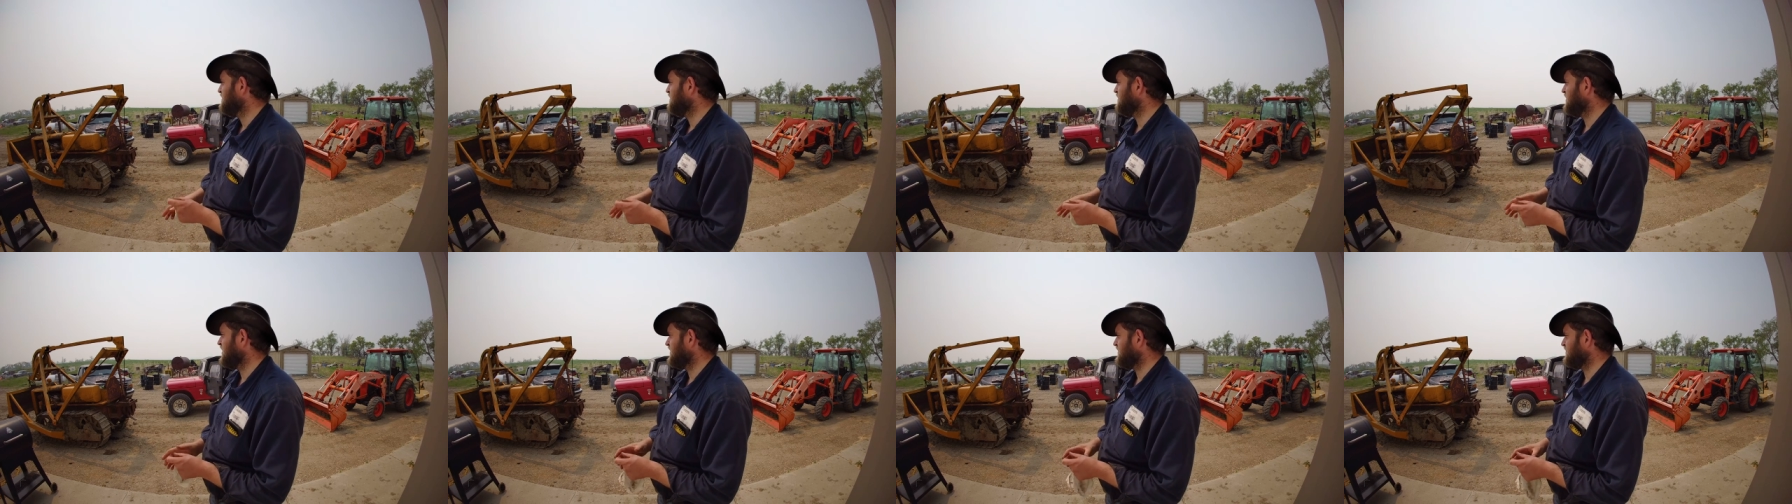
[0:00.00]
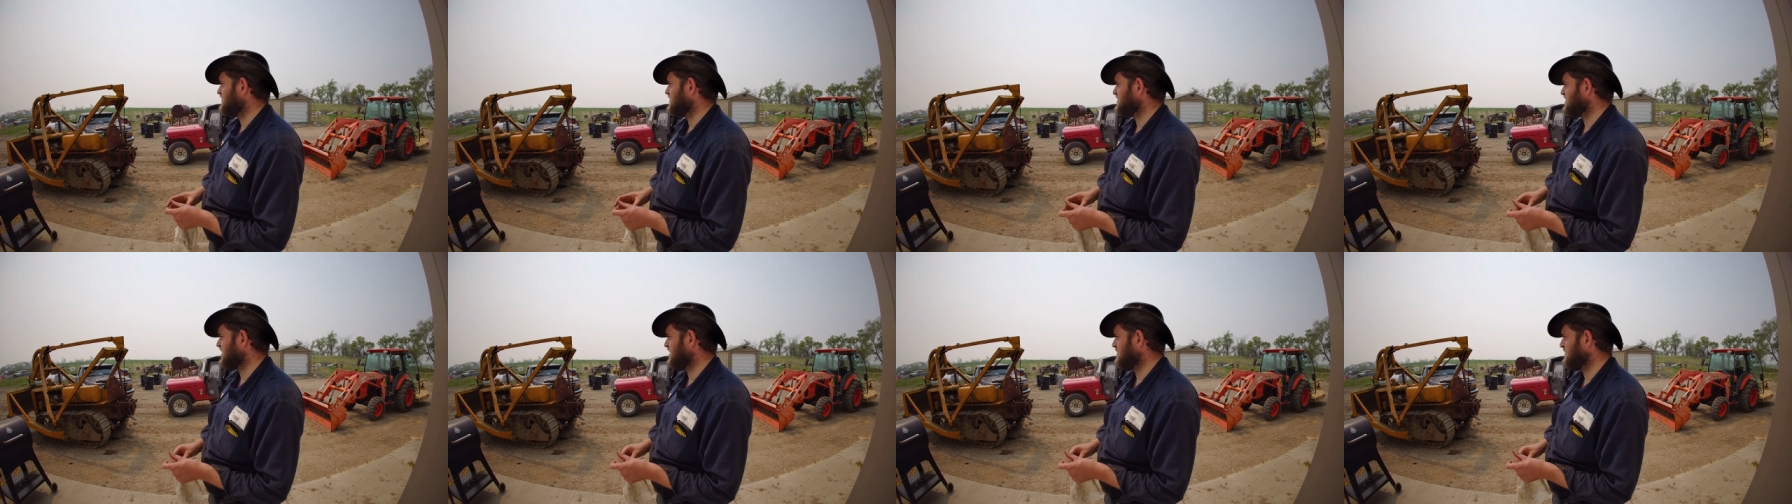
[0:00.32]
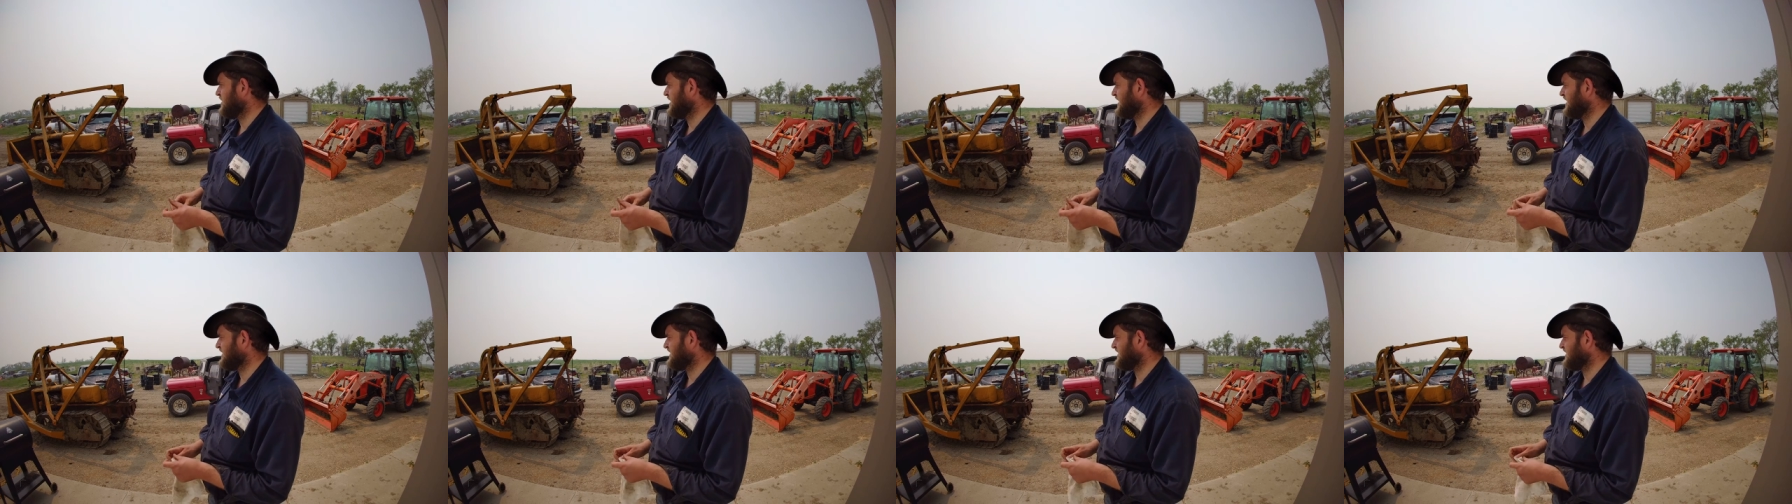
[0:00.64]
But for
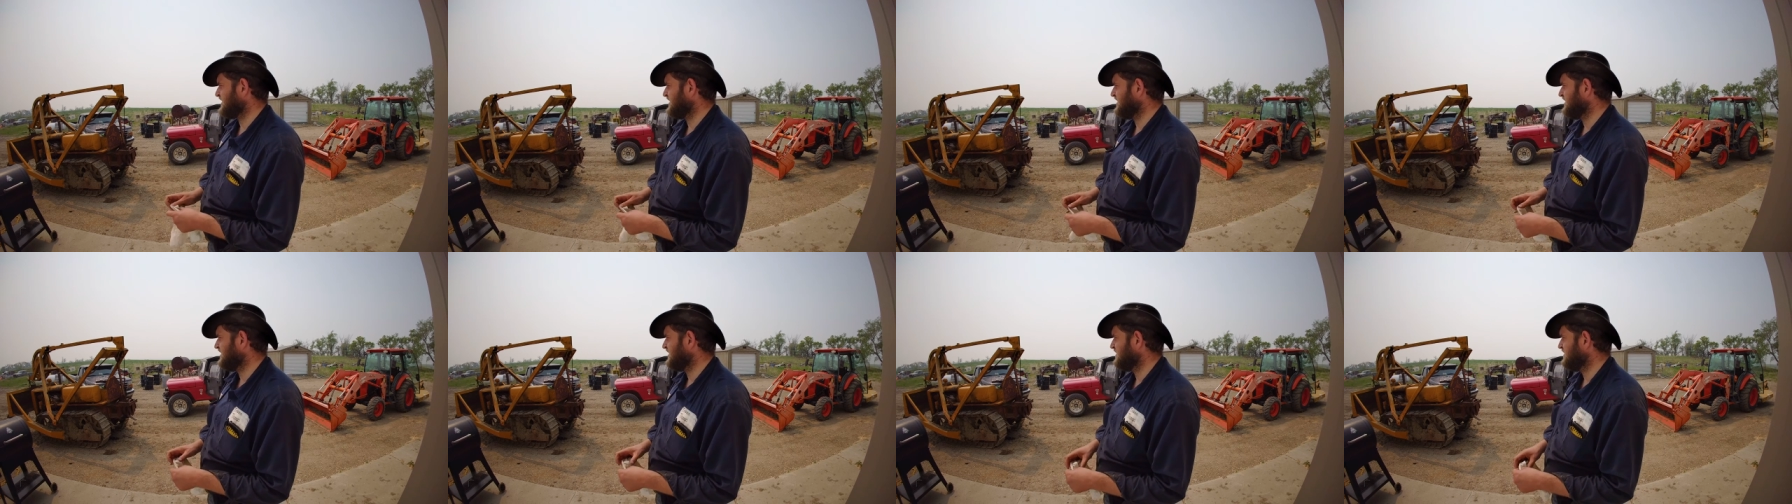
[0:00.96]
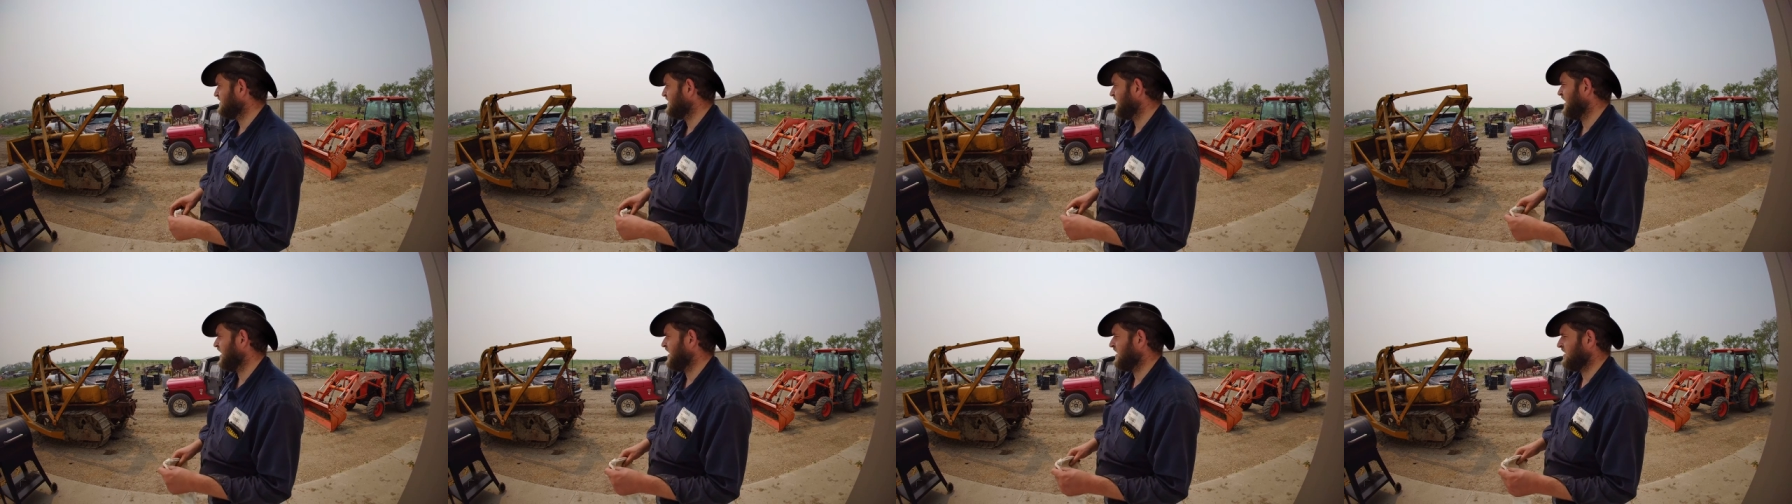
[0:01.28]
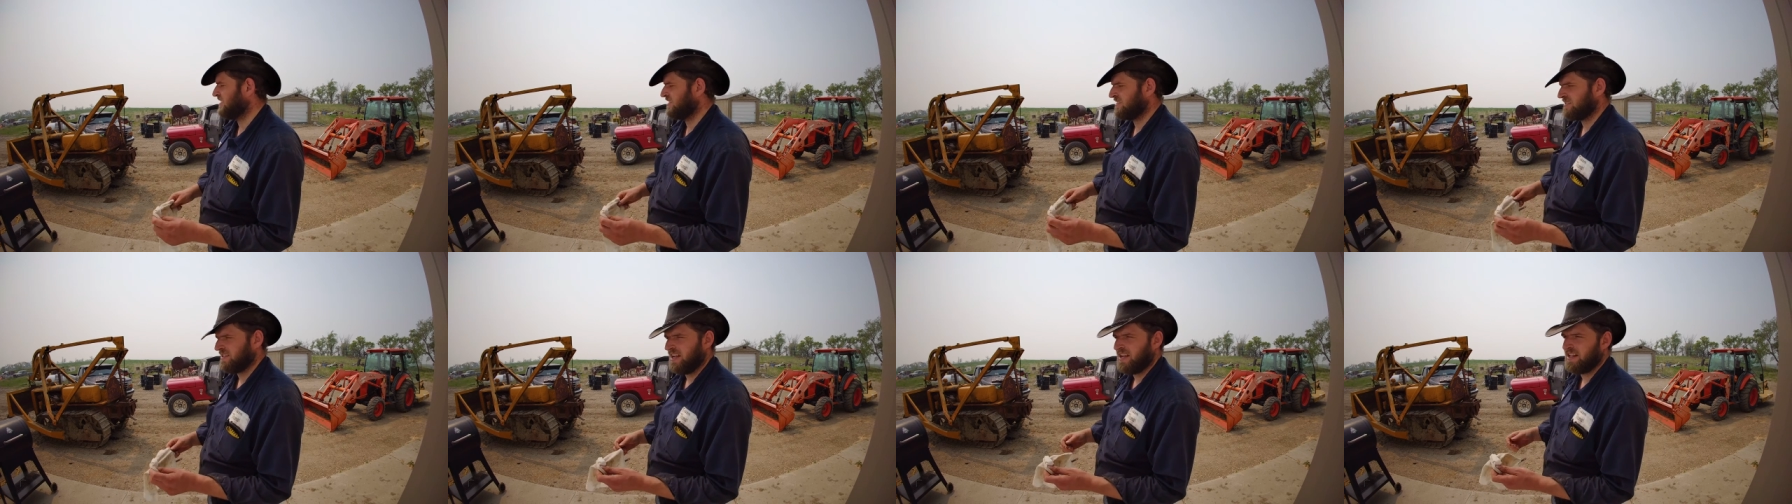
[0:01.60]
some reason, I
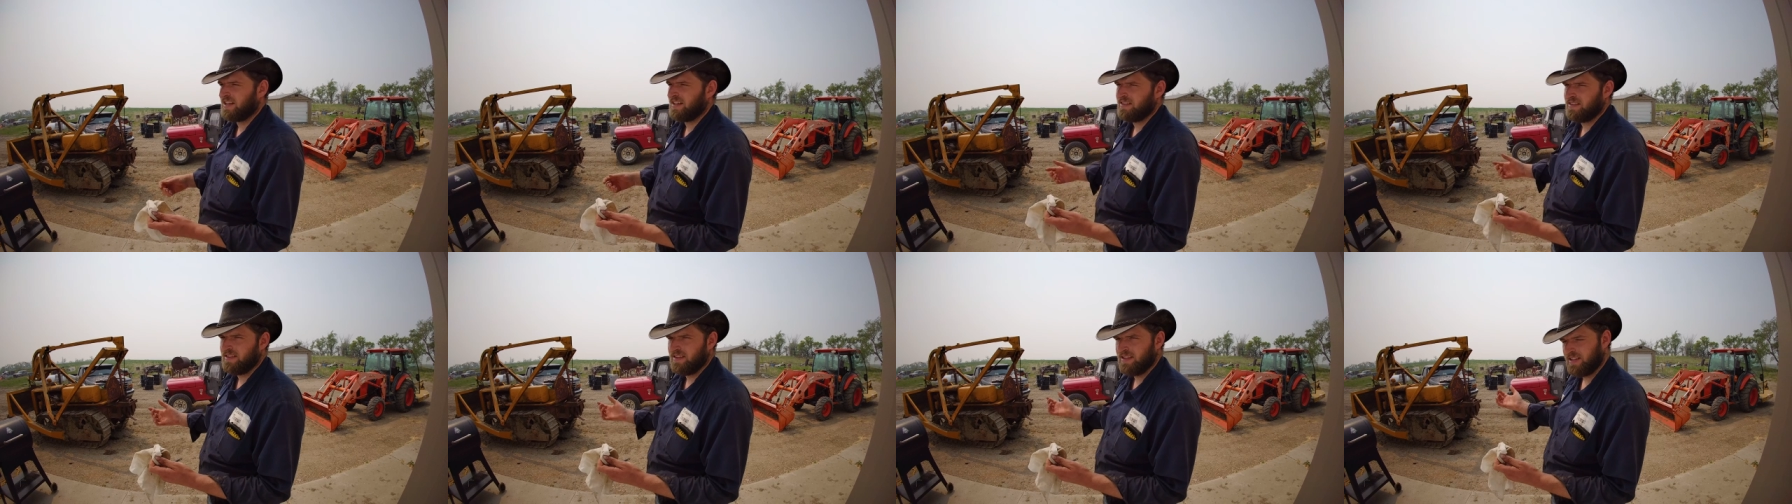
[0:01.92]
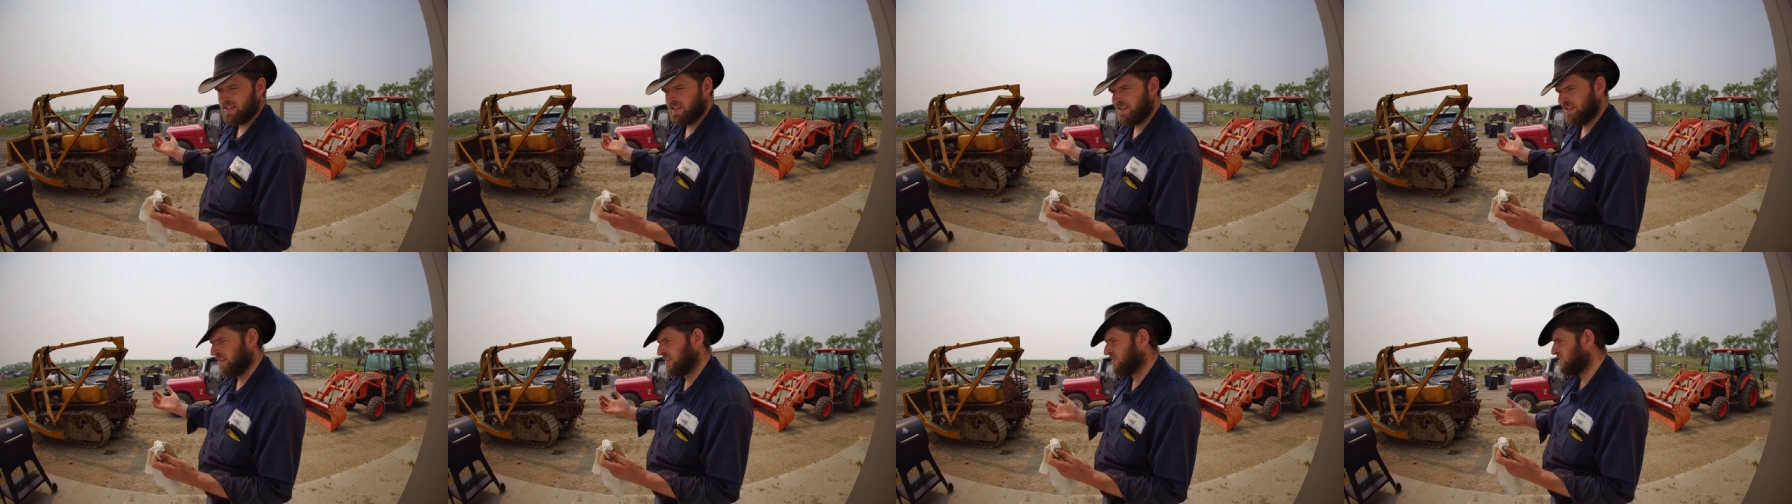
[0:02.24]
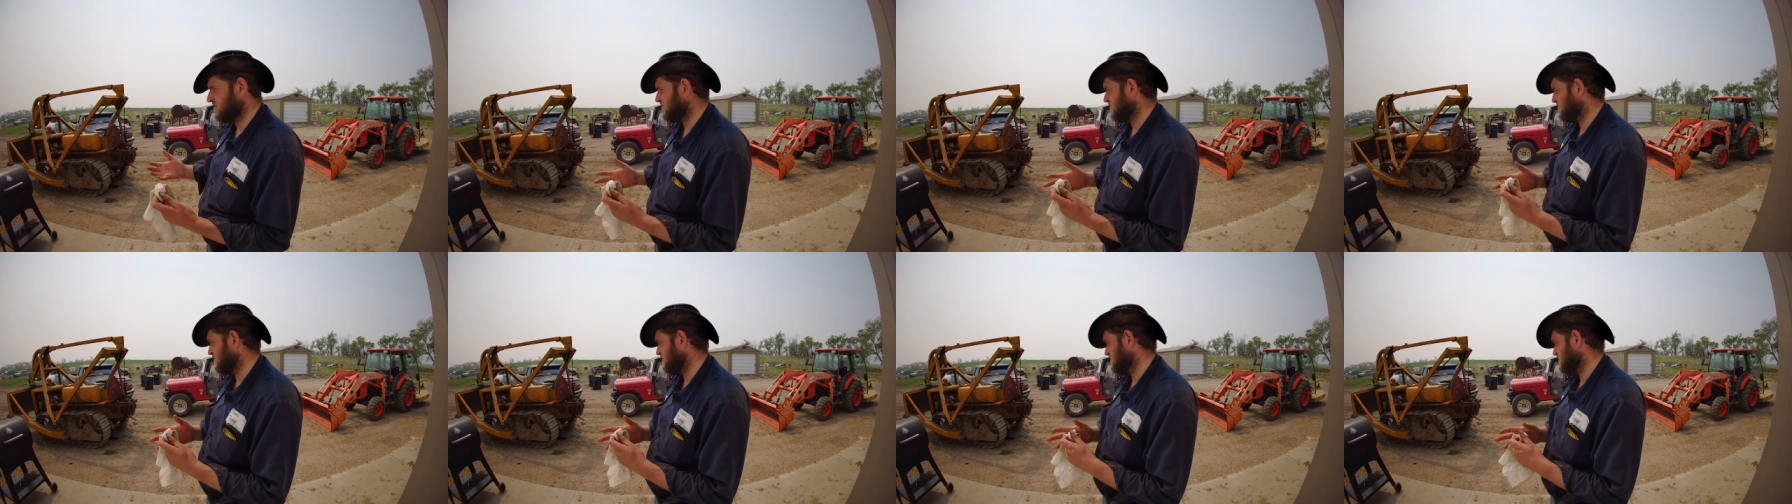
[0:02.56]
decided that
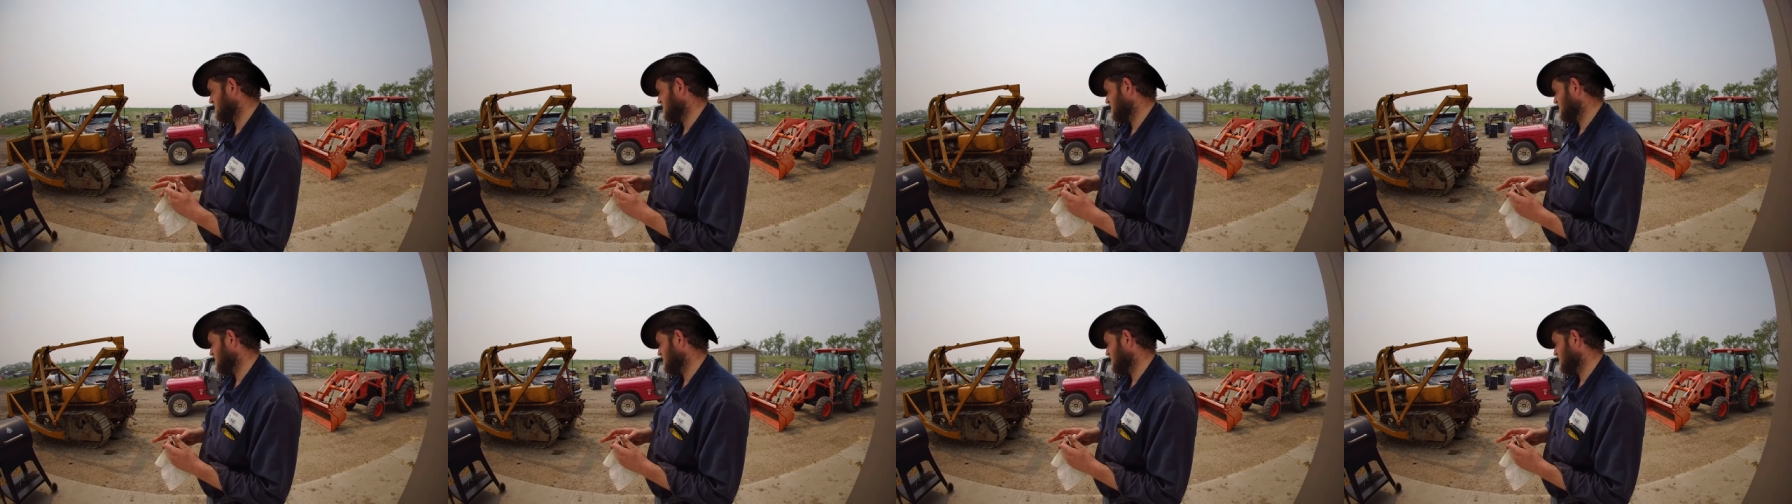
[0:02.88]
this